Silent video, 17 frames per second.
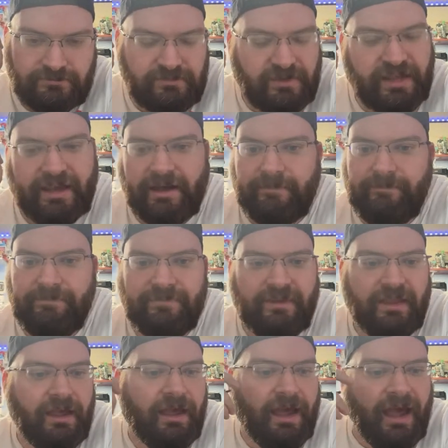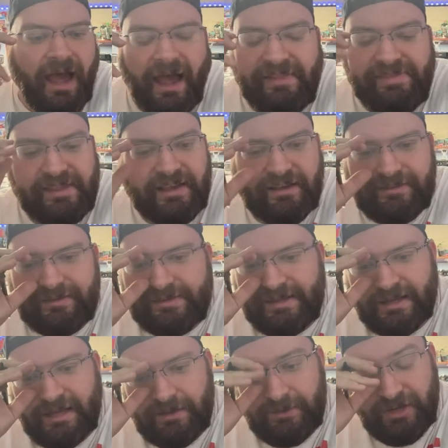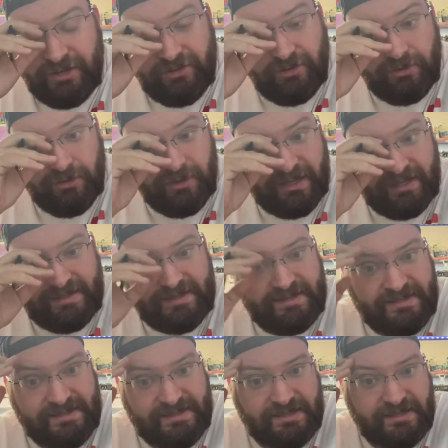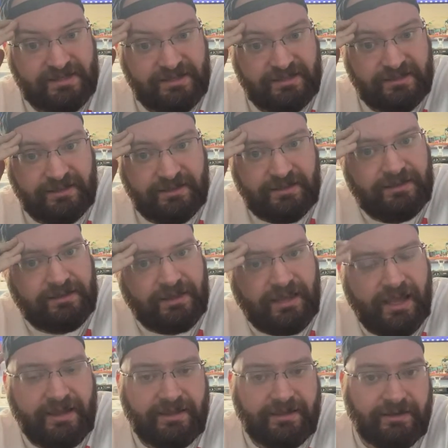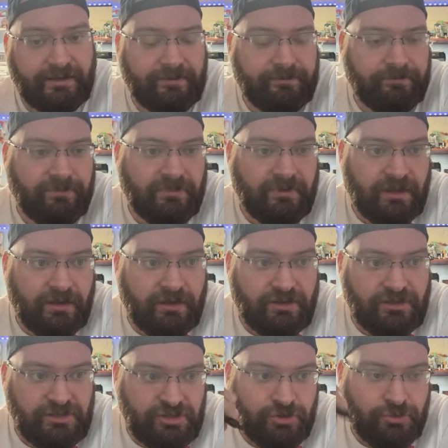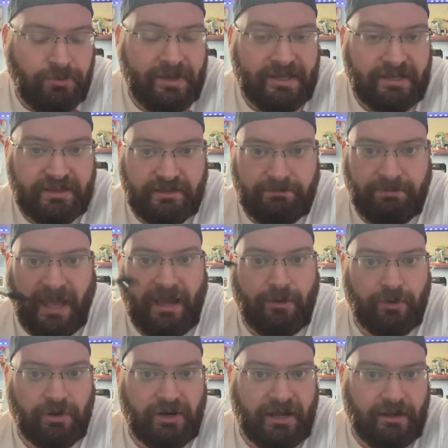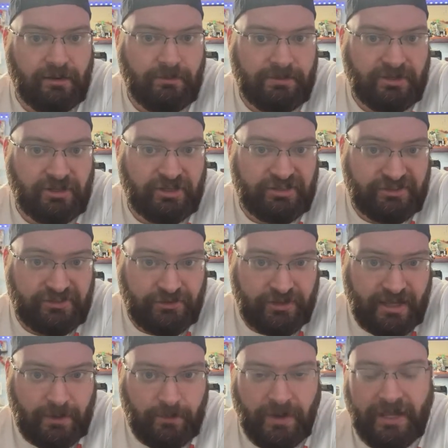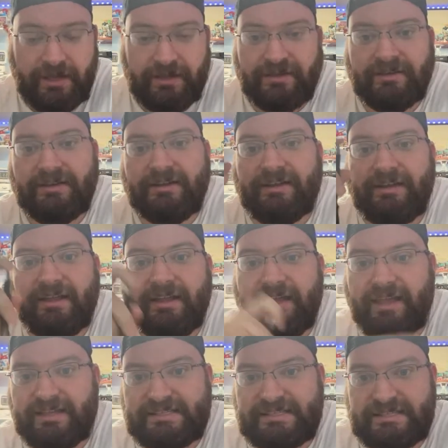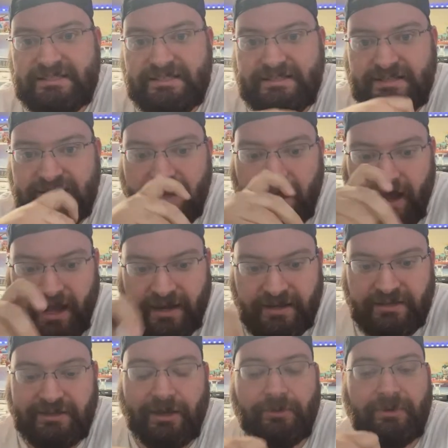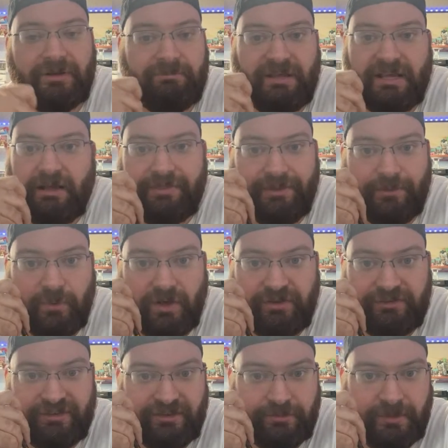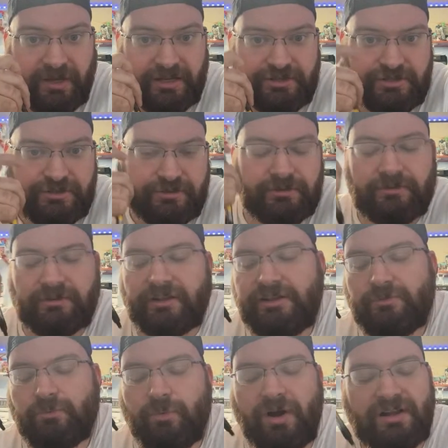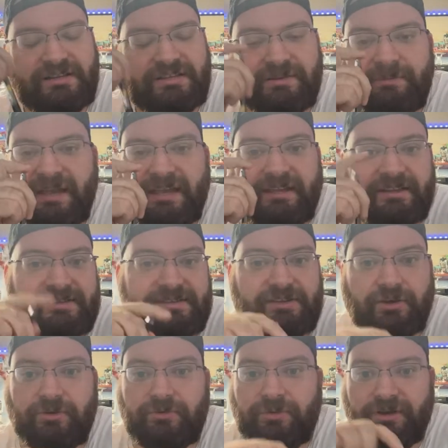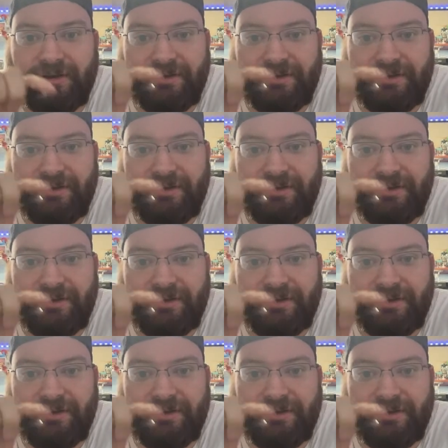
Yeah. And the other thing I would do is, like, tweak the power output so that way it's not going beyond the walls as much. You want to make it so